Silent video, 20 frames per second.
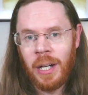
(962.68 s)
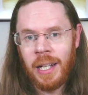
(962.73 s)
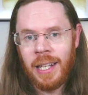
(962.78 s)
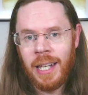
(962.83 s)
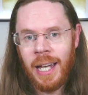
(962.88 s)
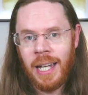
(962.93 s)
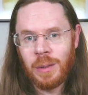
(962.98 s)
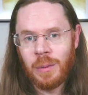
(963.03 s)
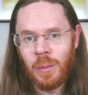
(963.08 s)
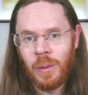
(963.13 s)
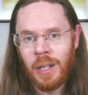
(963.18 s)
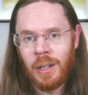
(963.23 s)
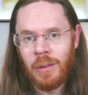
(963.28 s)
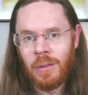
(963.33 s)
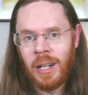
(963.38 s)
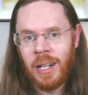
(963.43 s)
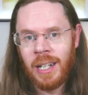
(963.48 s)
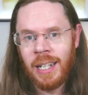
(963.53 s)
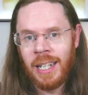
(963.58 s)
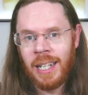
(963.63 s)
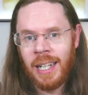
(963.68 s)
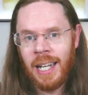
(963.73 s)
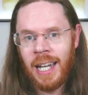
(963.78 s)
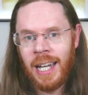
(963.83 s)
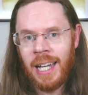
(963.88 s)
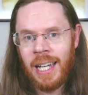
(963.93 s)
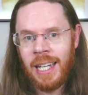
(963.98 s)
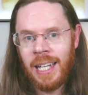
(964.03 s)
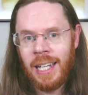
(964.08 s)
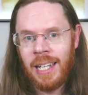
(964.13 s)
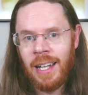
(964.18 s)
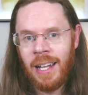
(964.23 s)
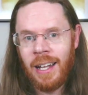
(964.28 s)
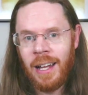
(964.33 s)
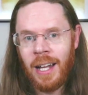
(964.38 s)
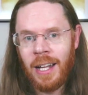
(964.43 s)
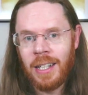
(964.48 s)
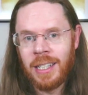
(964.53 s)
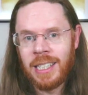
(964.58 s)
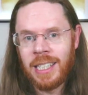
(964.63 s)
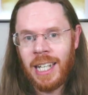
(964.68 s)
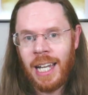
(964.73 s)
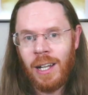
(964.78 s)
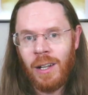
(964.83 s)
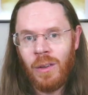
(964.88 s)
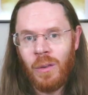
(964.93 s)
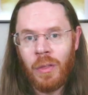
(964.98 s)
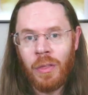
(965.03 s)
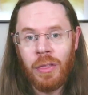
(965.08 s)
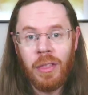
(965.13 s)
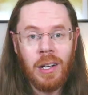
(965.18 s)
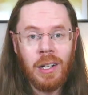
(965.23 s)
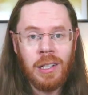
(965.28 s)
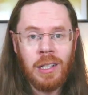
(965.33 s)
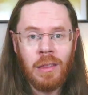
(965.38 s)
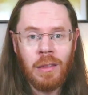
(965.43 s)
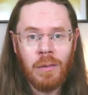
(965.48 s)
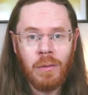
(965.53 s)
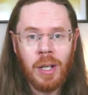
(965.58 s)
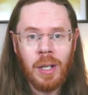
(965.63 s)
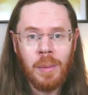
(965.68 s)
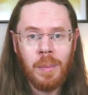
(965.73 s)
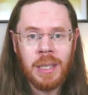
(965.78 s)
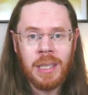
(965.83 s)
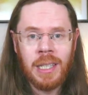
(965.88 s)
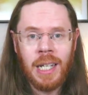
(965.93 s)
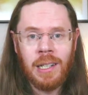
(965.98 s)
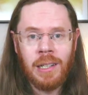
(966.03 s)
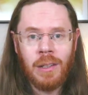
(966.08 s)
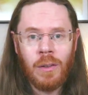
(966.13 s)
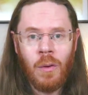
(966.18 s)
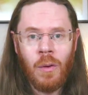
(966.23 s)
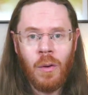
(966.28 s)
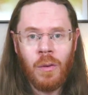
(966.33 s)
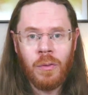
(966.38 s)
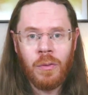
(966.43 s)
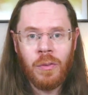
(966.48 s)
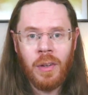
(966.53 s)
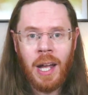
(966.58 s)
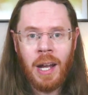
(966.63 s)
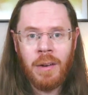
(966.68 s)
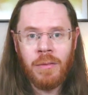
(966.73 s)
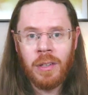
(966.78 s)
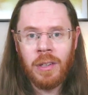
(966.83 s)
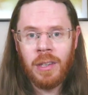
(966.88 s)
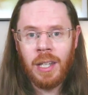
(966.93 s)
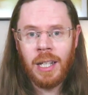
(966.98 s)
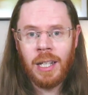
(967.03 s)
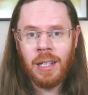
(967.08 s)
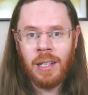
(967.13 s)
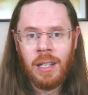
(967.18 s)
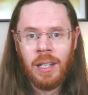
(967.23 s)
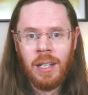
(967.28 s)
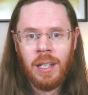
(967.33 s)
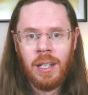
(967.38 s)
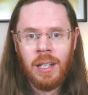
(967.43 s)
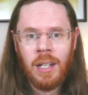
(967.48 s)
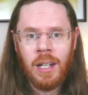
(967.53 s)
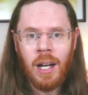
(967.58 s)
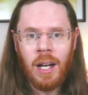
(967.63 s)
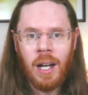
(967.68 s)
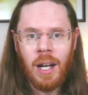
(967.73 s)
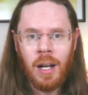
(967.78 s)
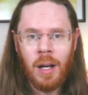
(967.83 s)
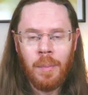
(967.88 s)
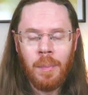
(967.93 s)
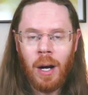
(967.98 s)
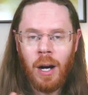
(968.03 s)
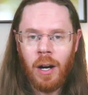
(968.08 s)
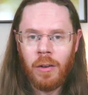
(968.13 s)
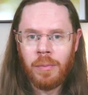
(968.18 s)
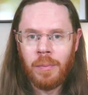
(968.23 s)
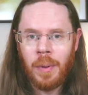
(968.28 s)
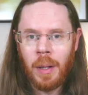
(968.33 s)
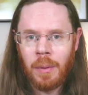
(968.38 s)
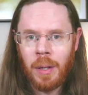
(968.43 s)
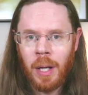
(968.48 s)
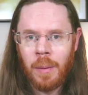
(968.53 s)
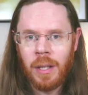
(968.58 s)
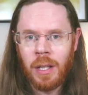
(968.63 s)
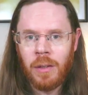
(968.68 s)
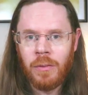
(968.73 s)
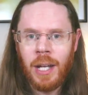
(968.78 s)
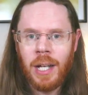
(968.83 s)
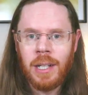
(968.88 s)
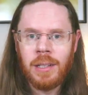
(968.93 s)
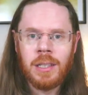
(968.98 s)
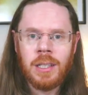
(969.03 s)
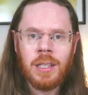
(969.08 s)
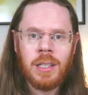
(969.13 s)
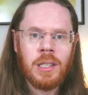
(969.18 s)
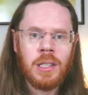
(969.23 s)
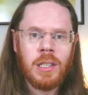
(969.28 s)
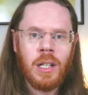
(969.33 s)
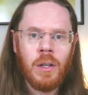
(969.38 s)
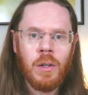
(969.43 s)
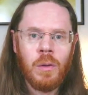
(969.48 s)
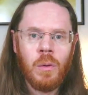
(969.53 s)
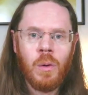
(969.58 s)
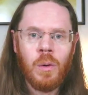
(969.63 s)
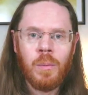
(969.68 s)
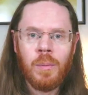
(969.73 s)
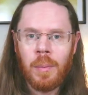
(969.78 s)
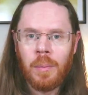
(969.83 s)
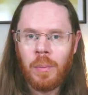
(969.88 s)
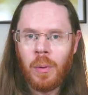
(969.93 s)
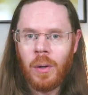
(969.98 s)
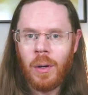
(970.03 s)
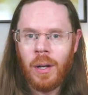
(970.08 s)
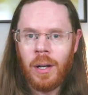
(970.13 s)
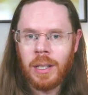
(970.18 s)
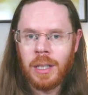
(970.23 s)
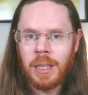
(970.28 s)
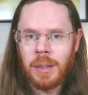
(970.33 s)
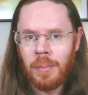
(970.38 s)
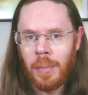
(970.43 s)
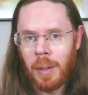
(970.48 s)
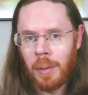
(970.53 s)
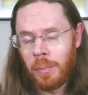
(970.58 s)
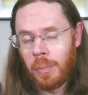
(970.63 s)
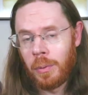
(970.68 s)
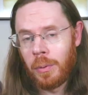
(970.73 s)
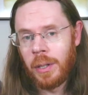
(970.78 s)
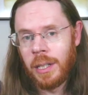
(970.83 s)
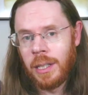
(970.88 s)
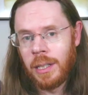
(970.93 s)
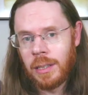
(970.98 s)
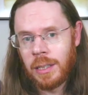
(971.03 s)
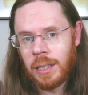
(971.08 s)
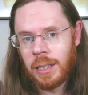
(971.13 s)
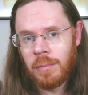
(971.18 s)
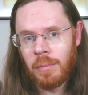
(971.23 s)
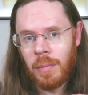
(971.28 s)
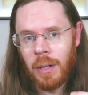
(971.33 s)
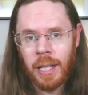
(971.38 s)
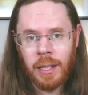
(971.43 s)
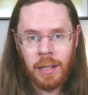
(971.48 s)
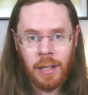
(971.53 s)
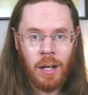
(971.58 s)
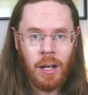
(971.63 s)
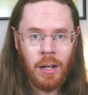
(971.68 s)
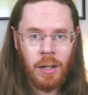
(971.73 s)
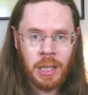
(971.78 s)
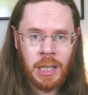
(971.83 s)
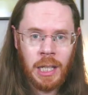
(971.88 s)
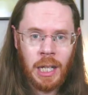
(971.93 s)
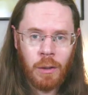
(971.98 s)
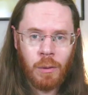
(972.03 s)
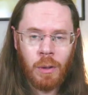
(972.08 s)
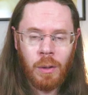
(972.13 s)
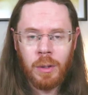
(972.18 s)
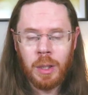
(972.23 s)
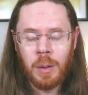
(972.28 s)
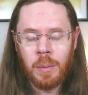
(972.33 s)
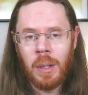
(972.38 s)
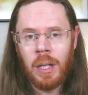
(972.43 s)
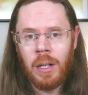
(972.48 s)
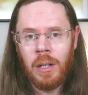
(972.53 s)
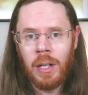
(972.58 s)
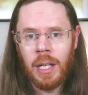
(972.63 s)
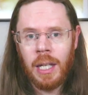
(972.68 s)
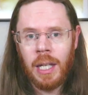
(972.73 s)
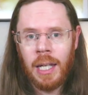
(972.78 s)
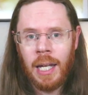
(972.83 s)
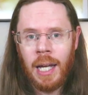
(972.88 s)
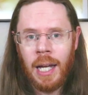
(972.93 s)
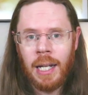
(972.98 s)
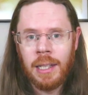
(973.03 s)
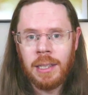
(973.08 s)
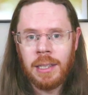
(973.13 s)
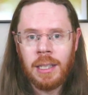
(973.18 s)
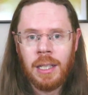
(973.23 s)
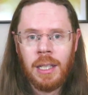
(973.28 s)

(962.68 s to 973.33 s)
that, we are running a uh, sale 33% off everything. Uh, apart from upcoming events. So, all of my products, my prints, like the heart chakra, which I've been looking at,